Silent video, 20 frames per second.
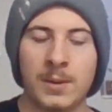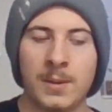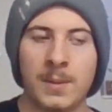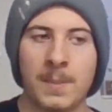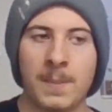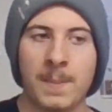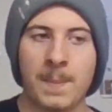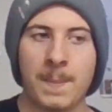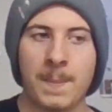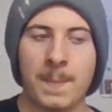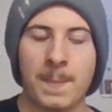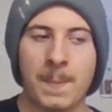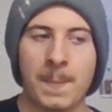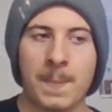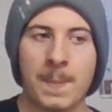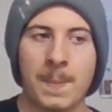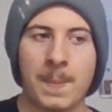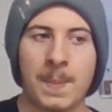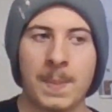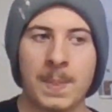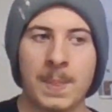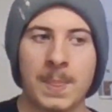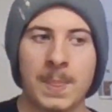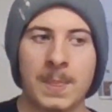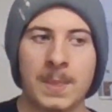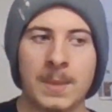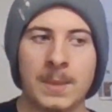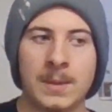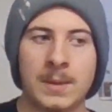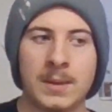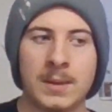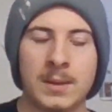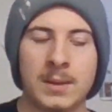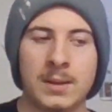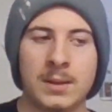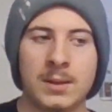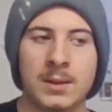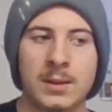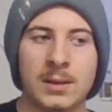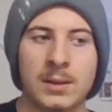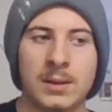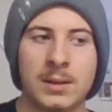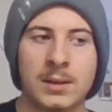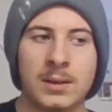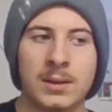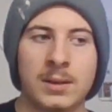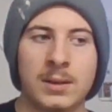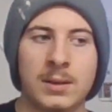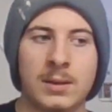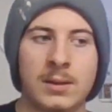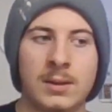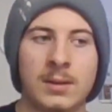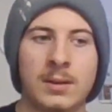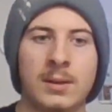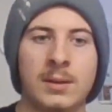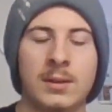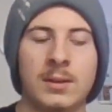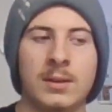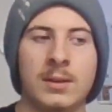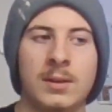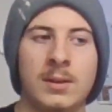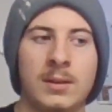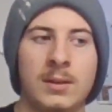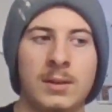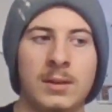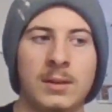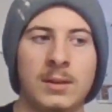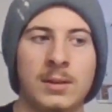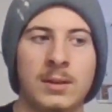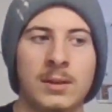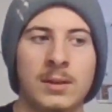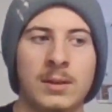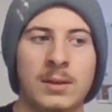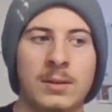(silence)